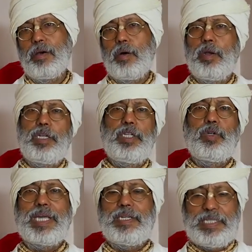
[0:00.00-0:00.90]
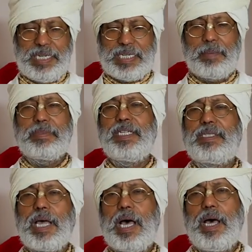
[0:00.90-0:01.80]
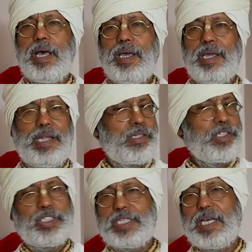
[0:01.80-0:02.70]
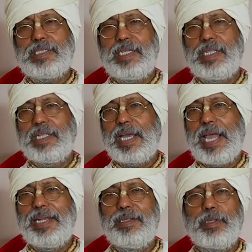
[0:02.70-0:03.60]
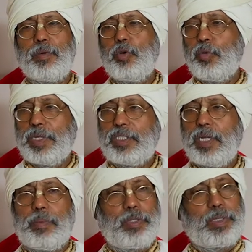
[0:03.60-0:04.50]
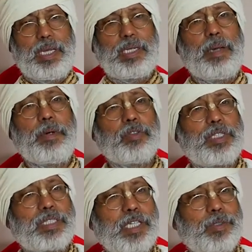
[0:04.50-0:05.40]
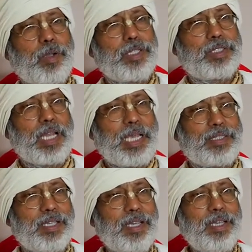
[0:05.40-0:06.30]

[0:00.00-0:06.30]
Only you can take up Gita and discuss under the guidance of Guru Vaishnava. You can come out successful, it's nice.